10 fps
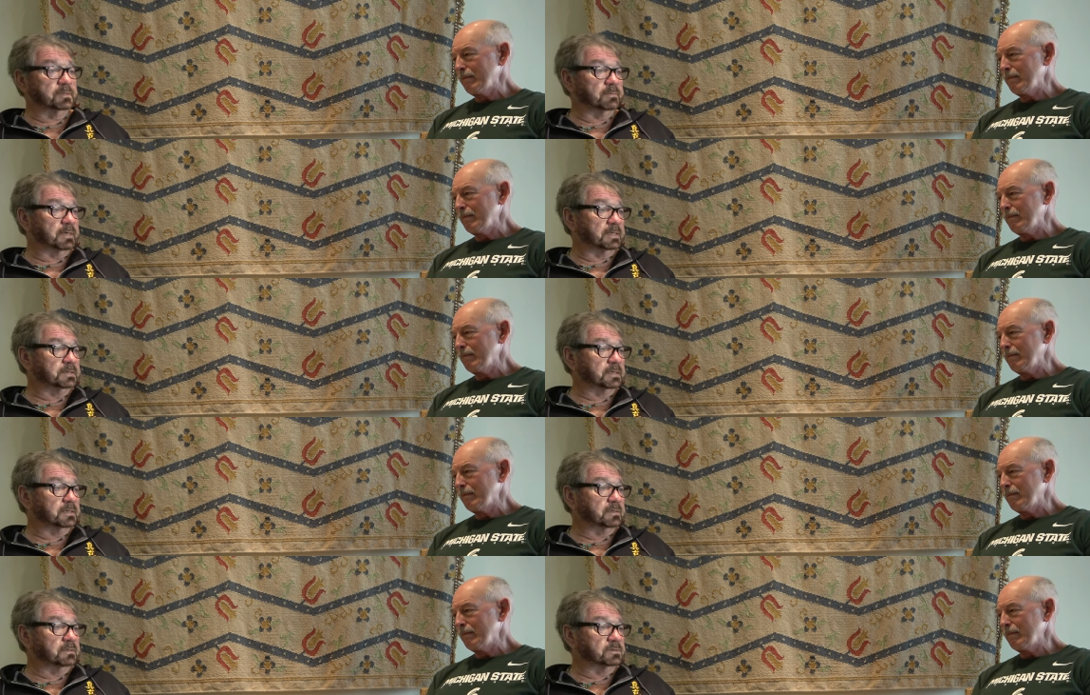Speaker 1: bit about
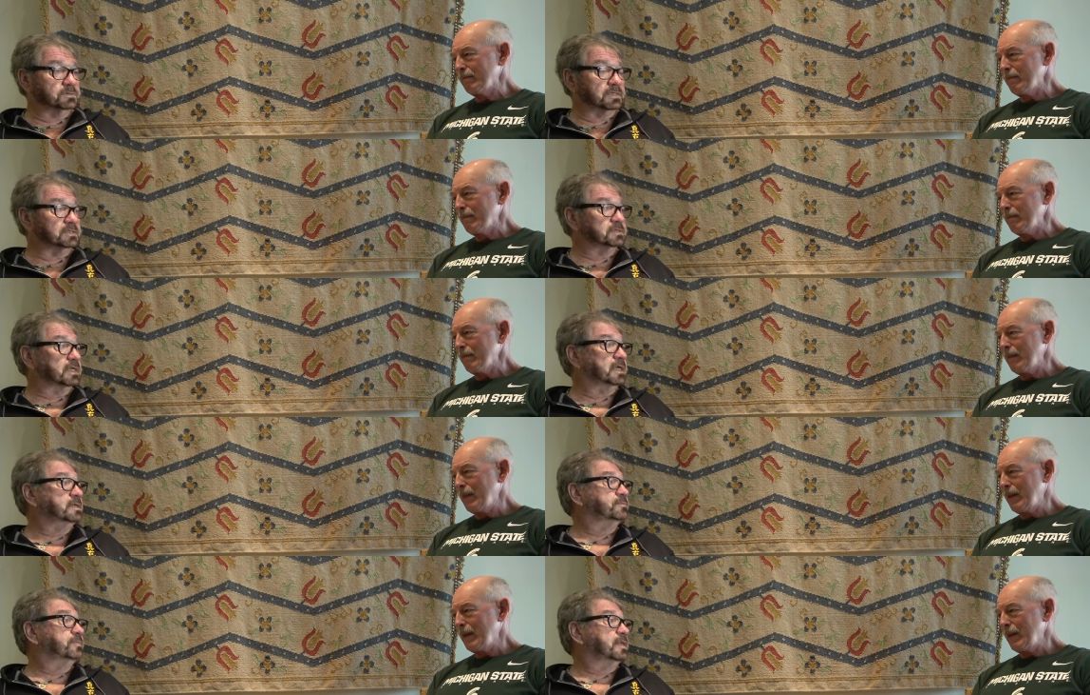uh, Sensei,
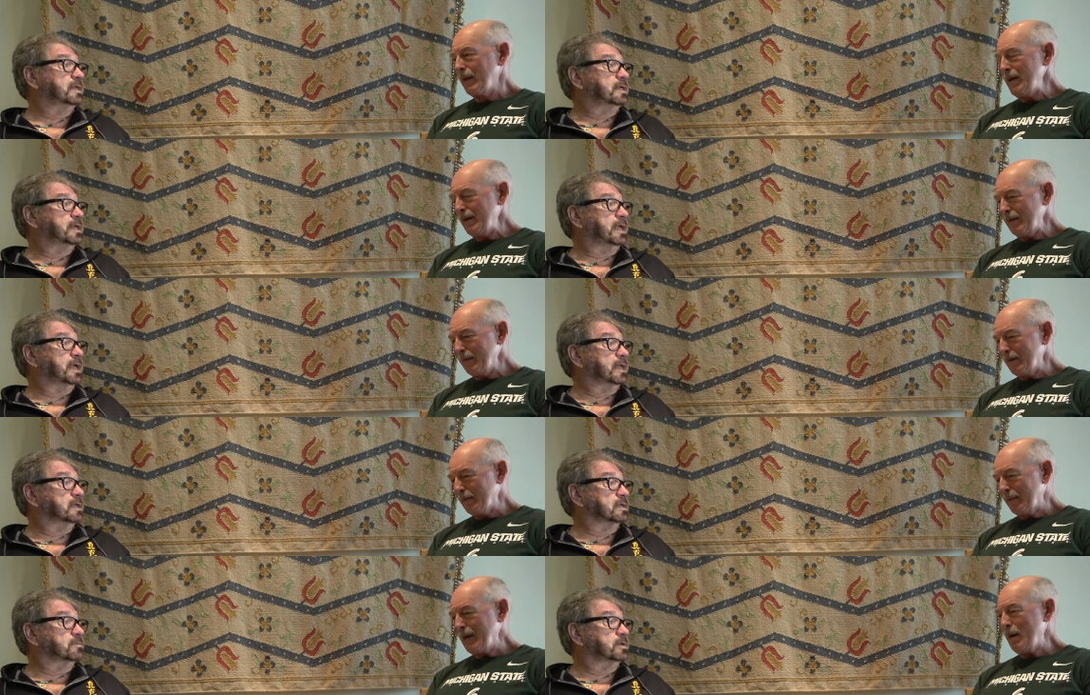and
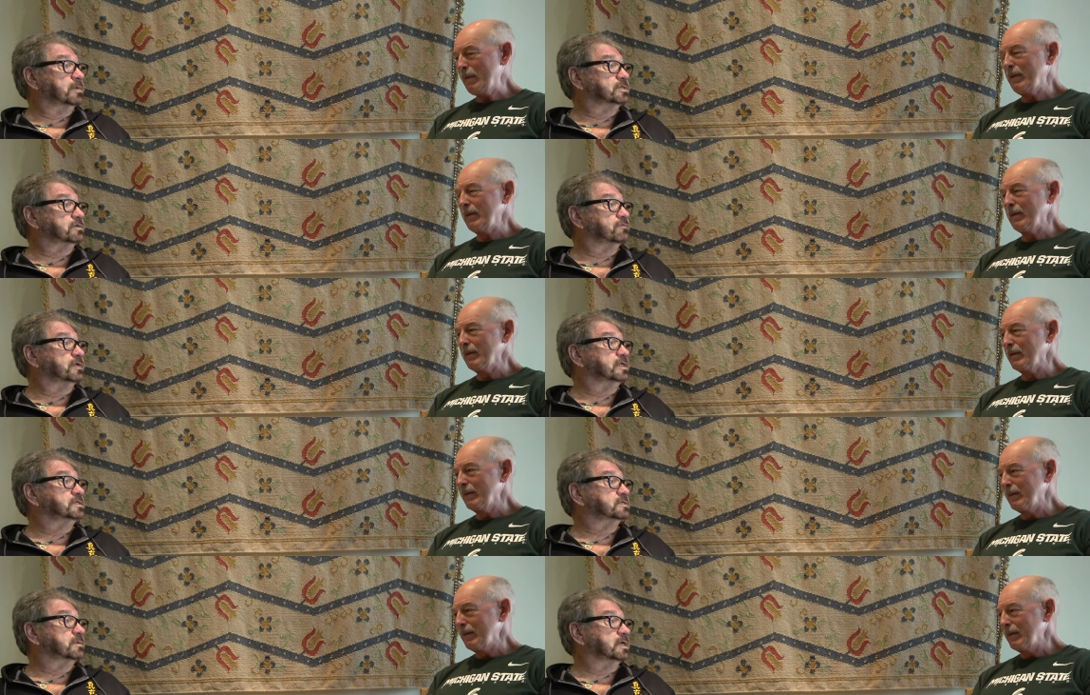a little bit about your
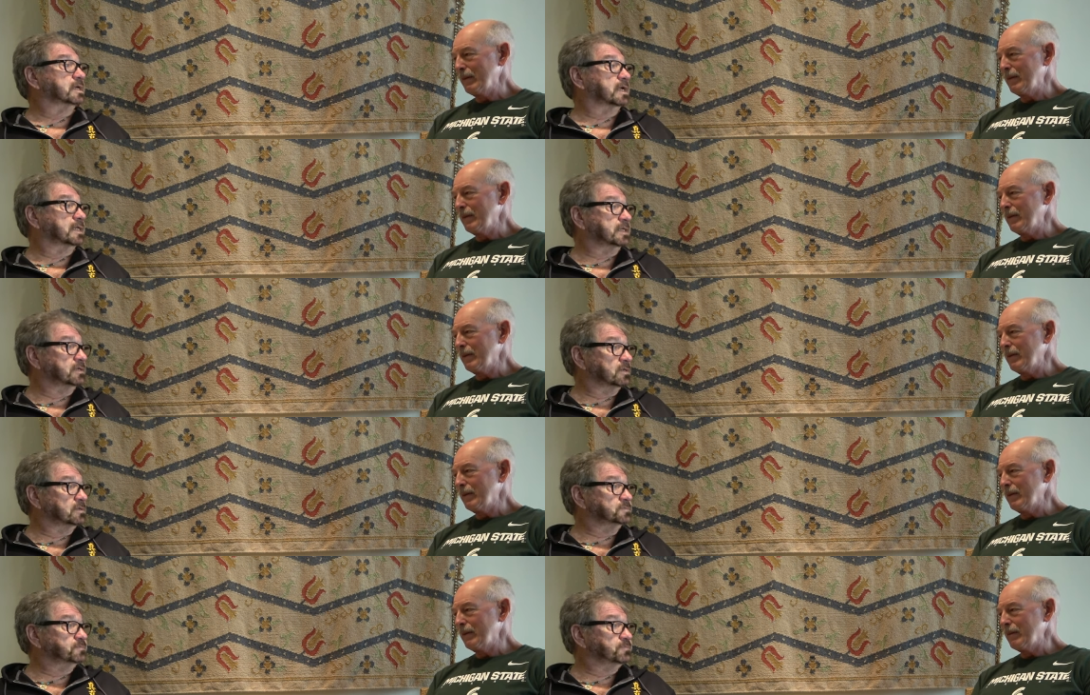feelings about
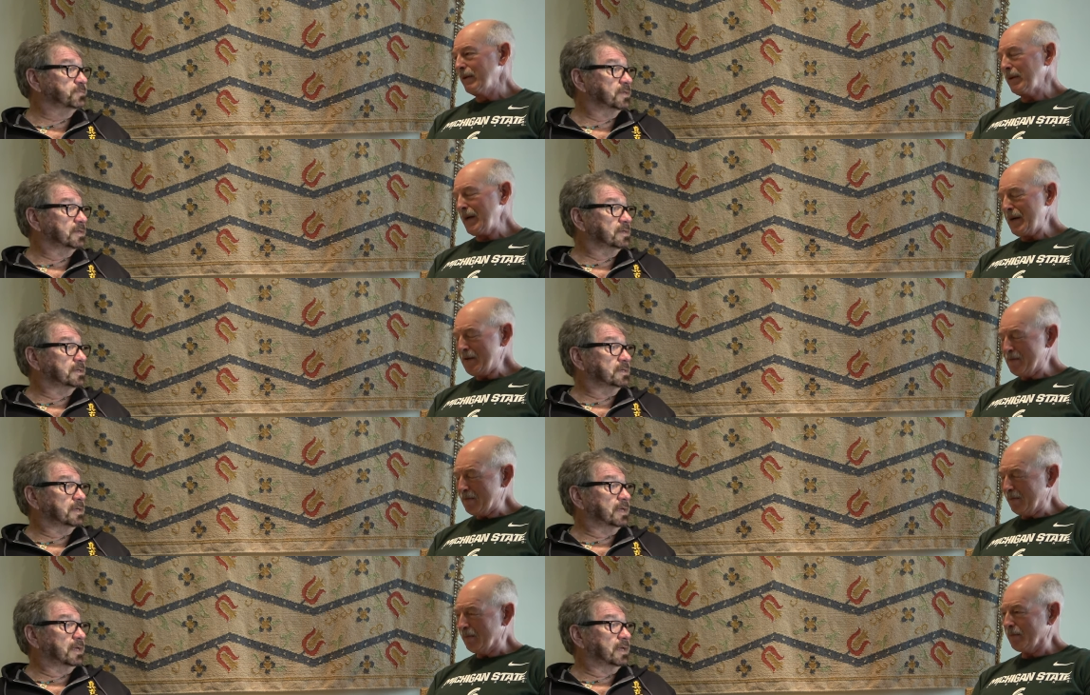Karate-Do, okay,
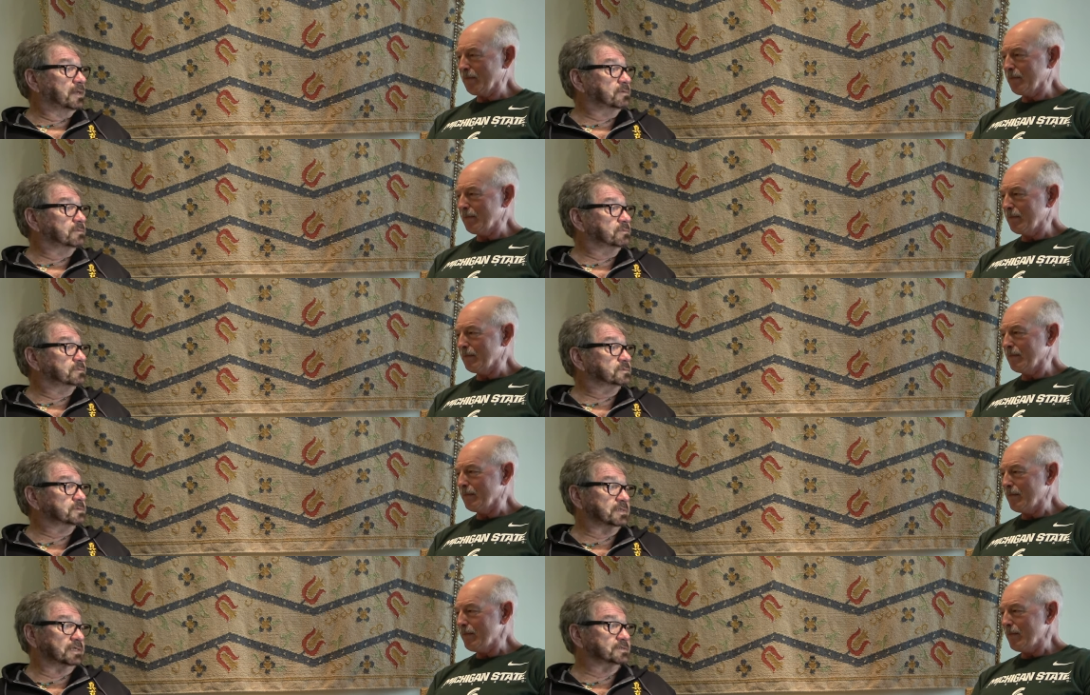
Speaker 2: and
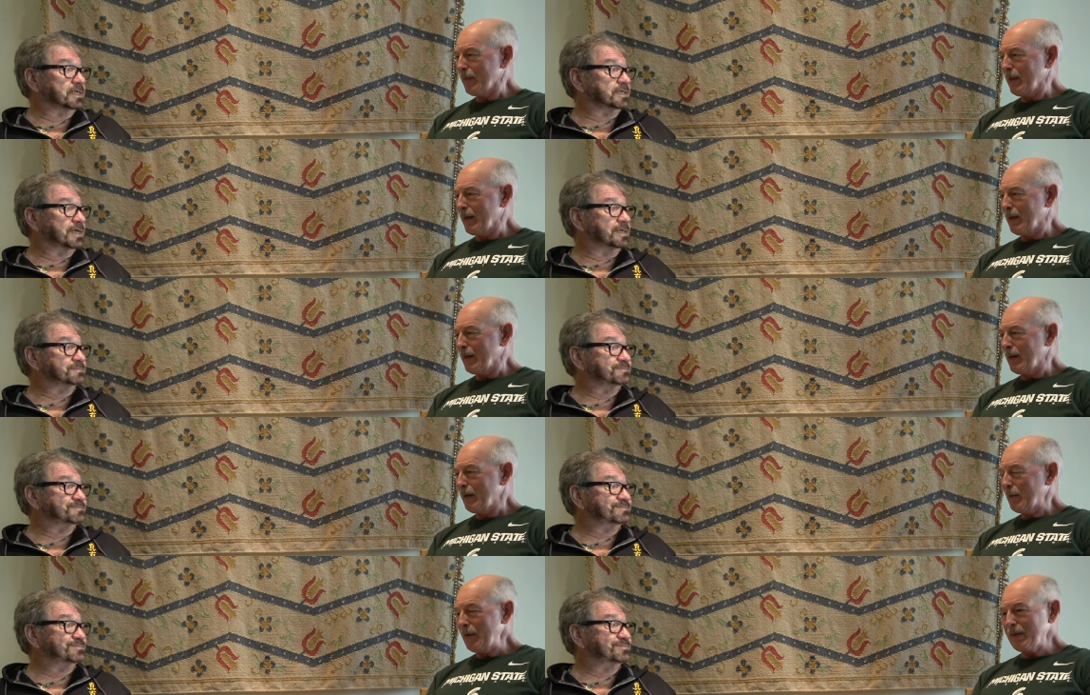things like that.
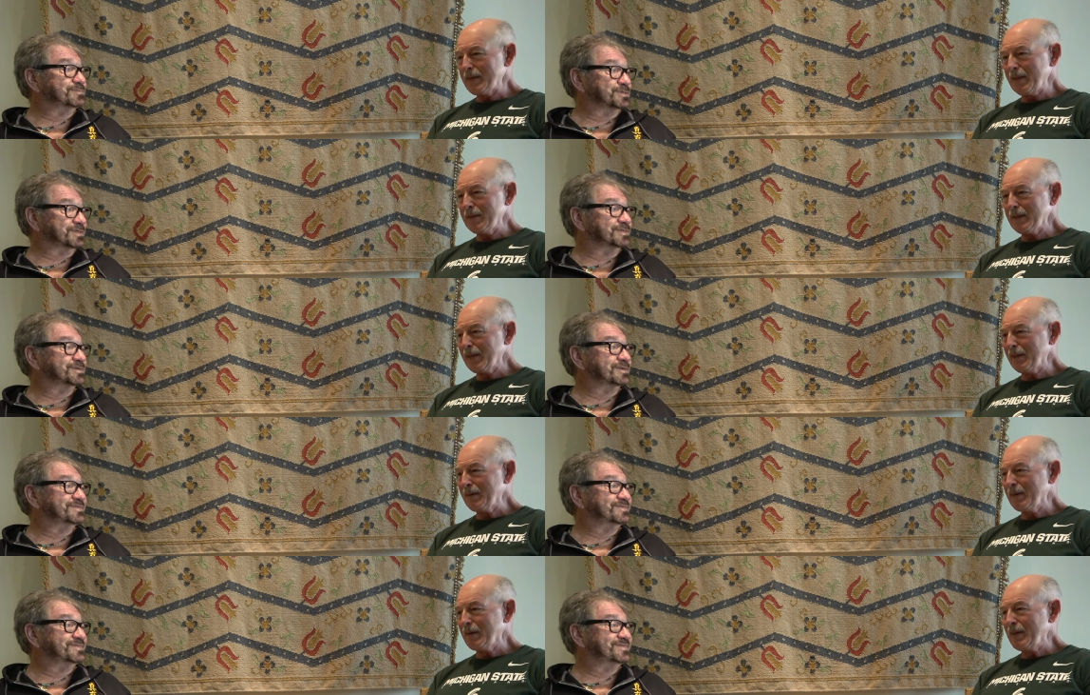Well, it sounds like a
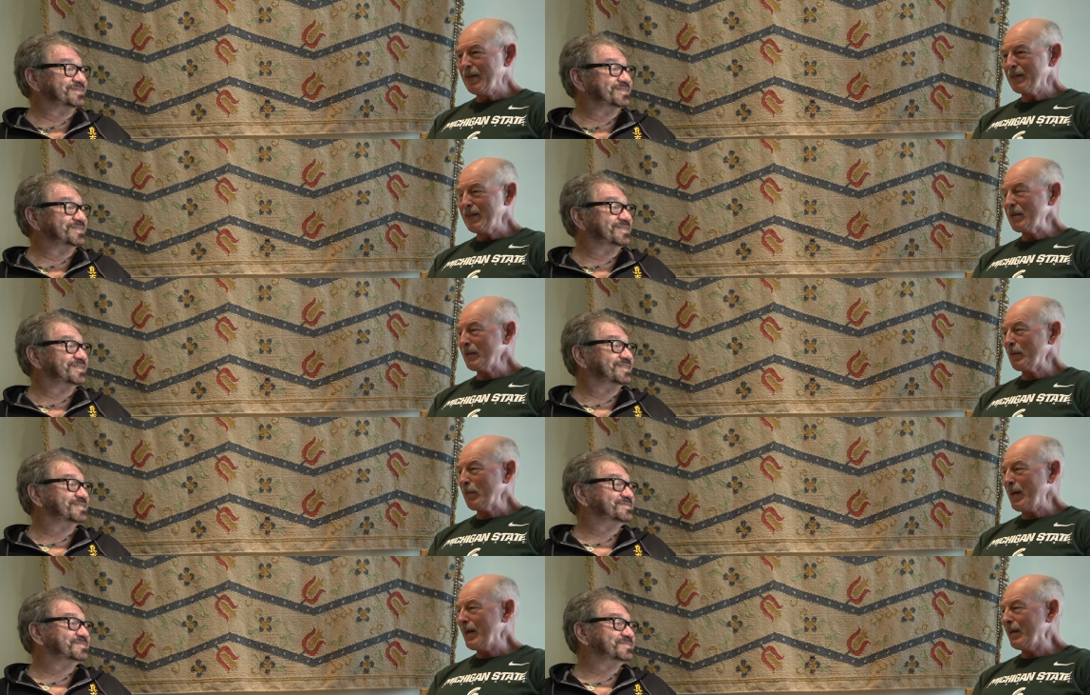sounds like a
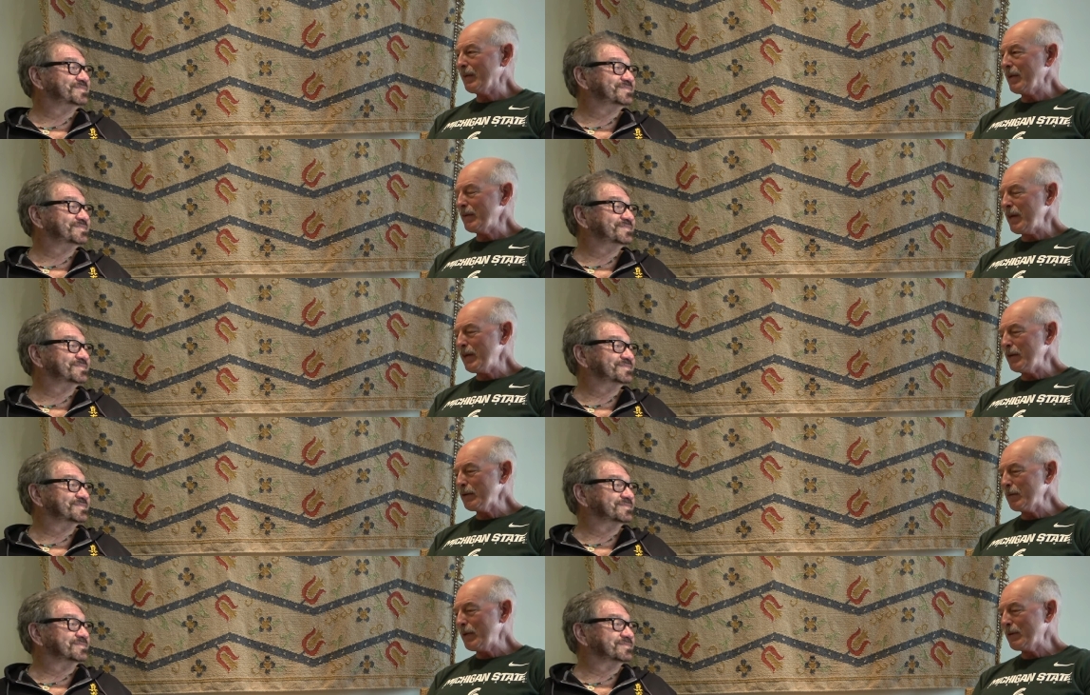plan. And thank you
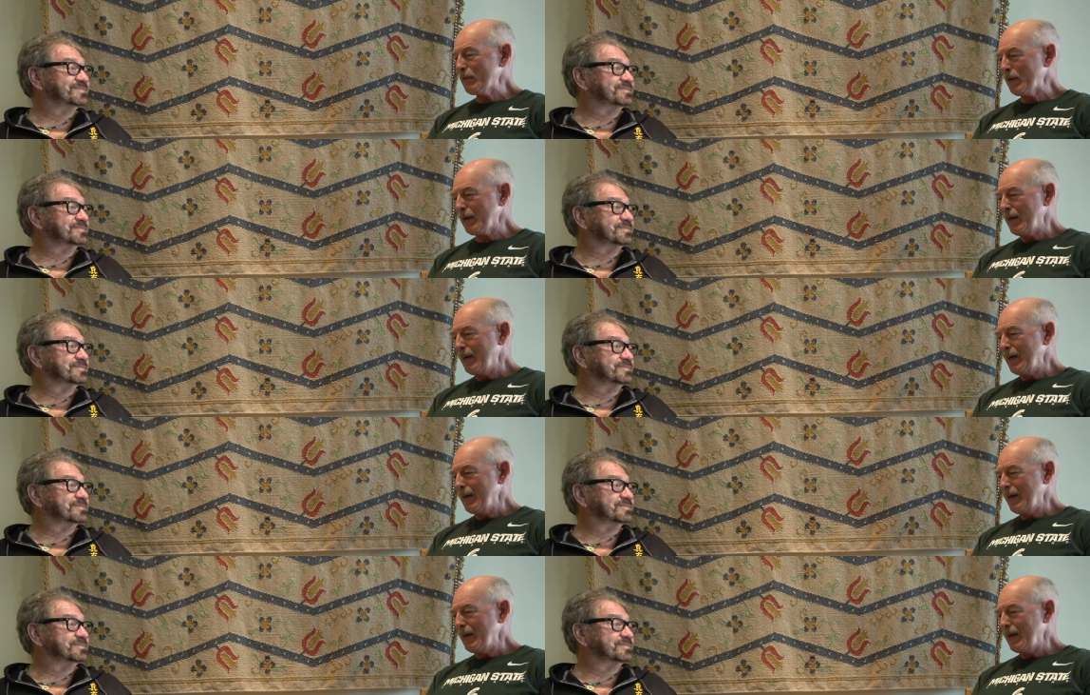so much for